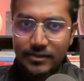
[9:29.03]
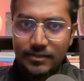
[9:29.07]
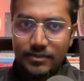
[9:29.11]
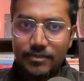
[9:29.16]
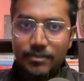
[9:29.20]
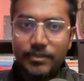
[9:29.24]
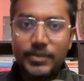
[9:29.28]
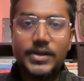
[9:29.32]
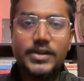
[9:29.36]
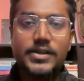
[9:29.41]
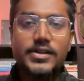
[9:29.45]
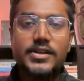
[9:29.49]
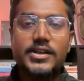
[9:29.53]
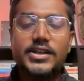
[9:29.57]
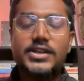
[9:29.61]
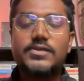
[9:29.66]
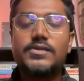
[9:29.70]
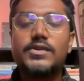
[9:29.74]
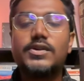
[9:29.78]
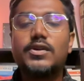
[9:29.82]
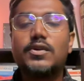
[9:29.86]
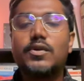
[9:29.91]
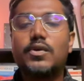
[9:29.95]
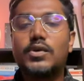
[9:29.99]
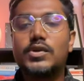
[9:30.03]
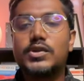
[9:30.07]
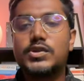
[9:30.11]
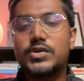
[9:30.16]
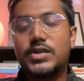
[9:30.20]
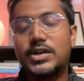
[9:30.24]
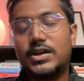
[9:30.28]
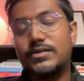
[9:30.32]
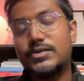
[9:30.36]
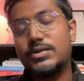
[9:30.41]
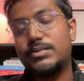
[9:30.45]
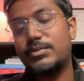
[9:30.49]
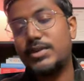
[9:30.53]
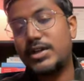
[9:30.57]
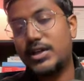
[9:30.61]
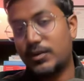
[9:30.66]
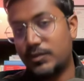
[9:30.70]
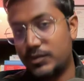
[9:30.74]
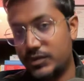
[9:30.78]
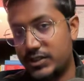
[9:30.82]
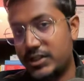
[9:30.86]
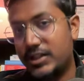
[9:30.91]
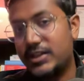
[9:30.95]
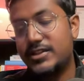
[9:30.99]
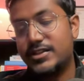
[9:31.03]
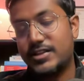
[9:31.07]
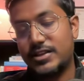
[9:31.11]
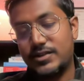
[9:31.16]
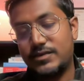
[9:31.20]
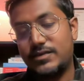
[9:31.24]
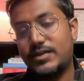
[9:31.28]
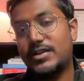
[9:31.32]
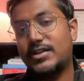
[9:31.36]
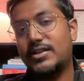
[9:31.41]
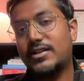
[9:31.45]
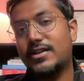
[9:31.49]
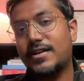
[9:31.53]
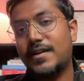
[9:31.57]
but it will also have some downsides as well.